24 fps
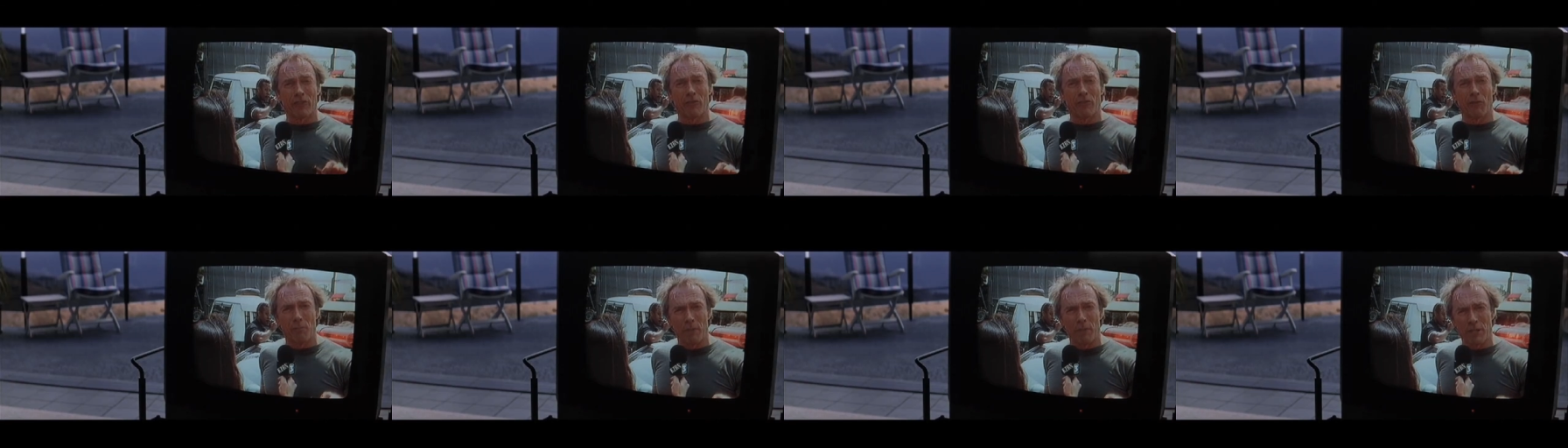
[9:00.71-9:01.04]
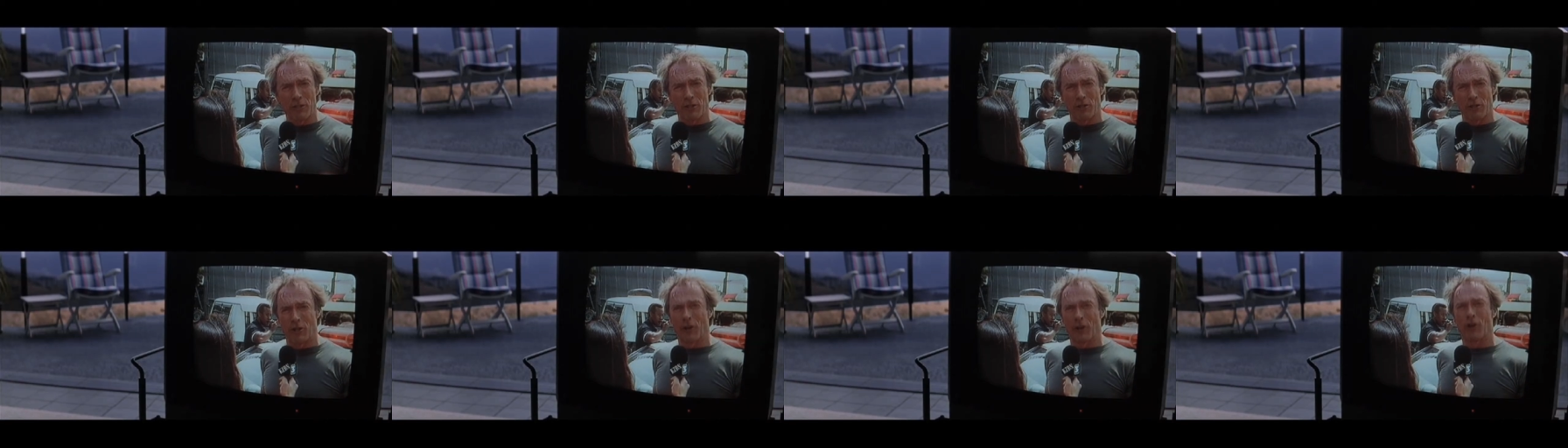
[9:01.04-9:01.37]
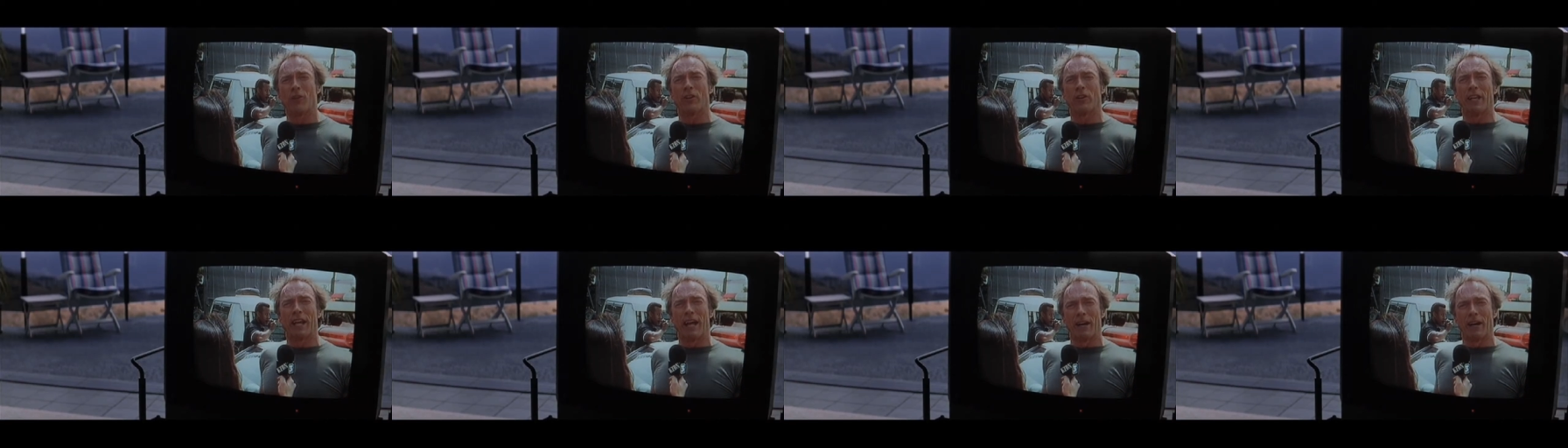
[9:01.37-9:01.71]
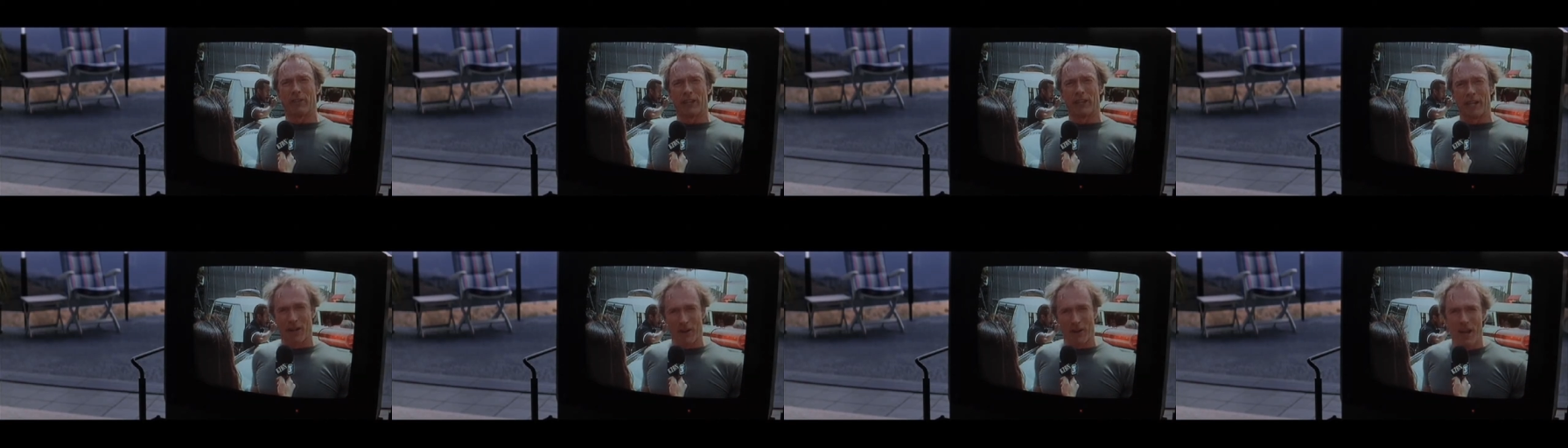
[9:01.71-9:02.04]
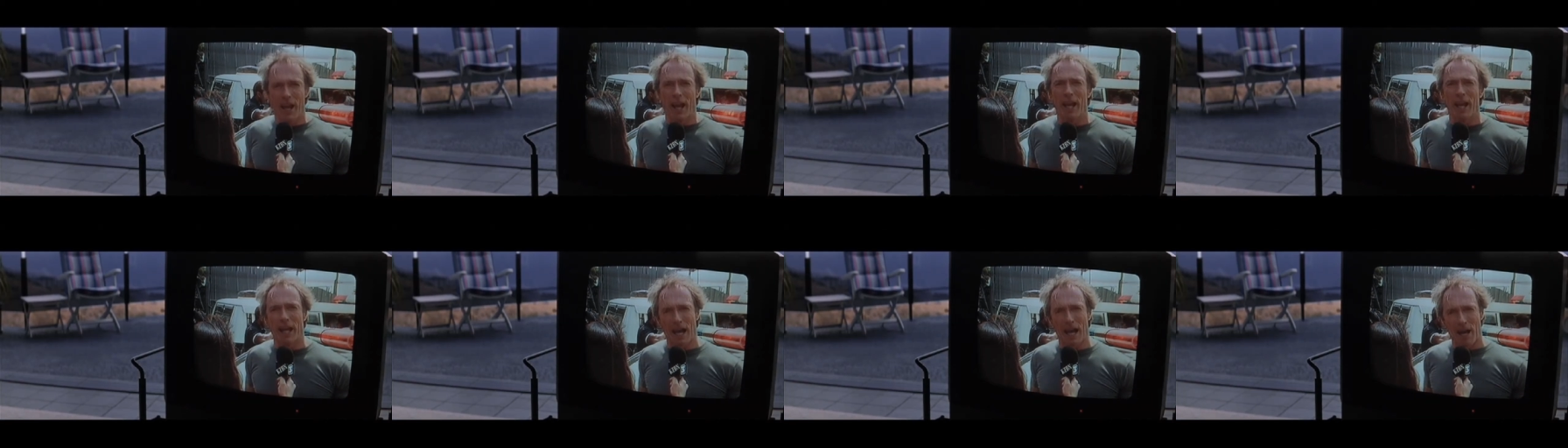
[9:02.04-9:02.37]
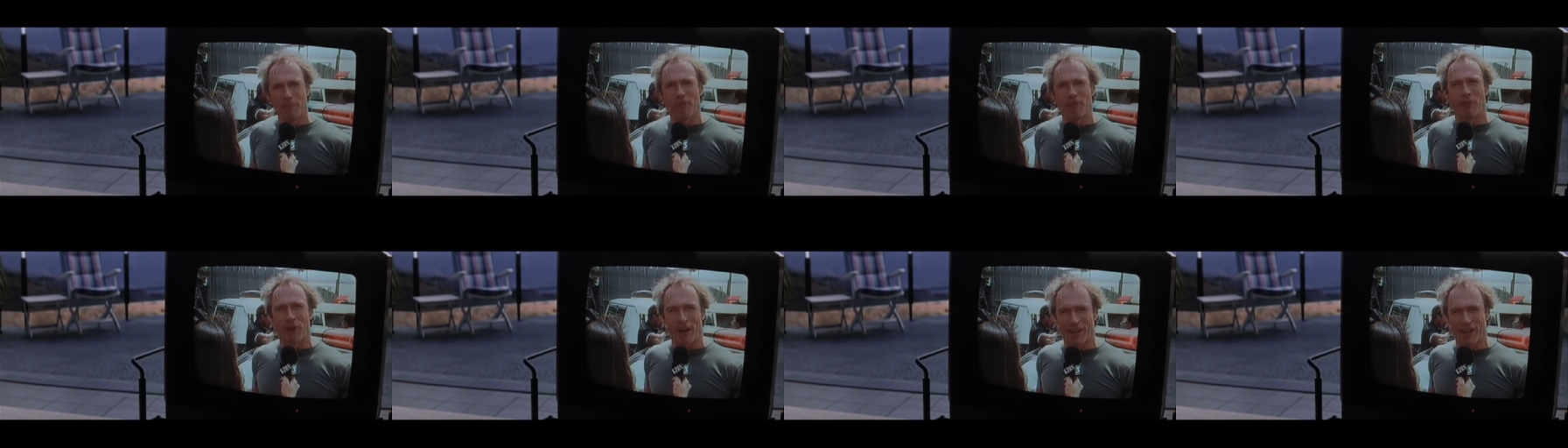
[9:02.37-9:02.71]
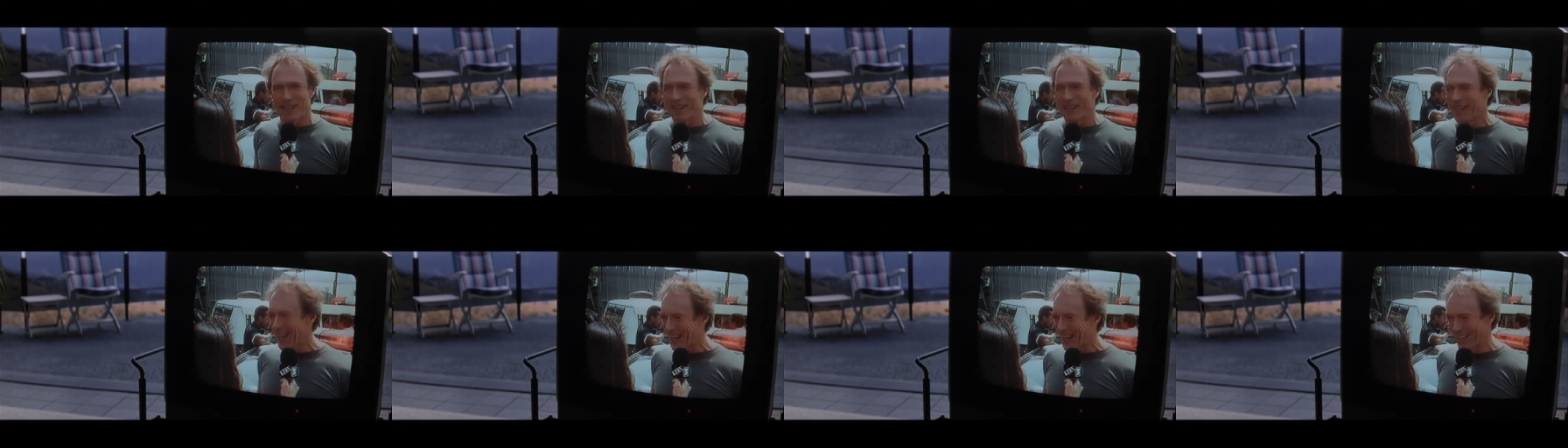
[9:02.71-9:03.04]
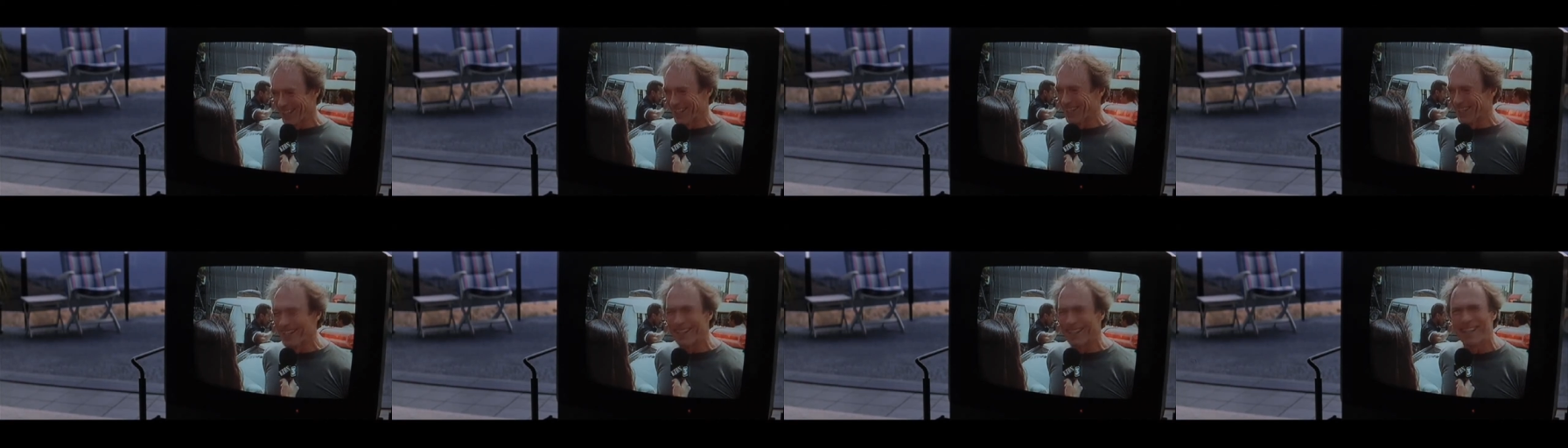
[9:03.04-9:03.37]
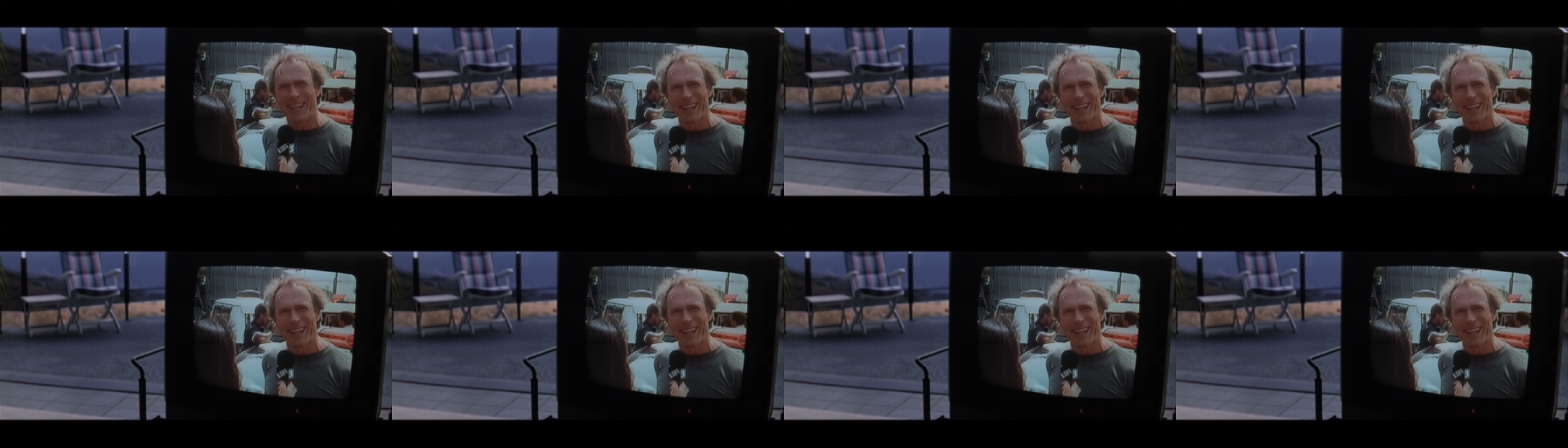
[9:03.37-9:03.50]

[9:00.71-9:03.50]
that just makes it such an absolute joy to watch for